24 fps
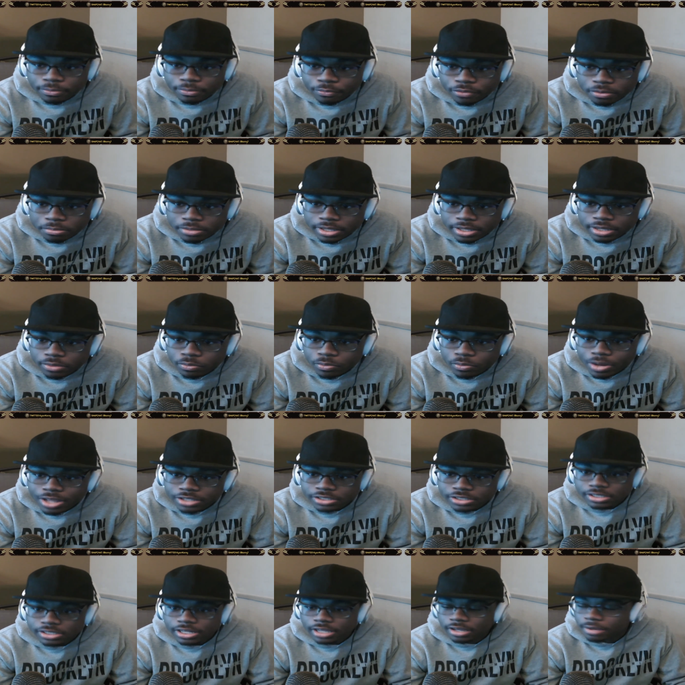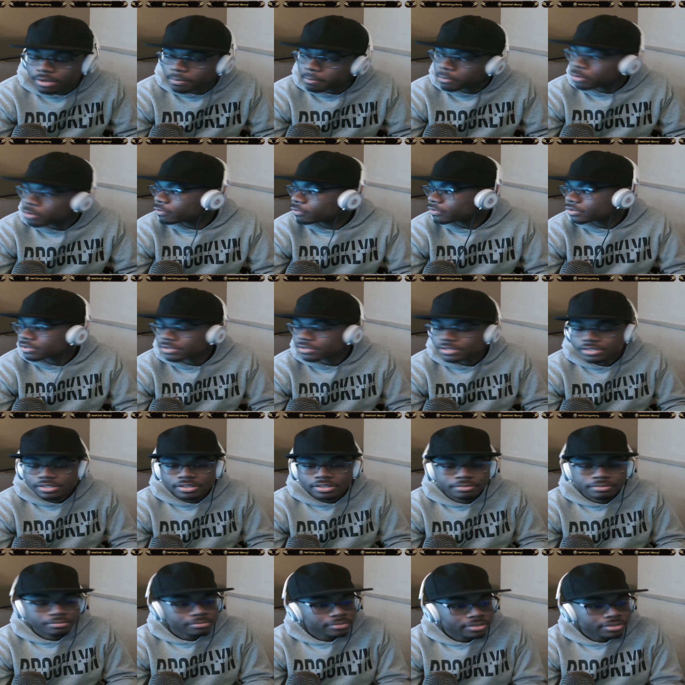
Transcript: if I'm like watching like a movie or something.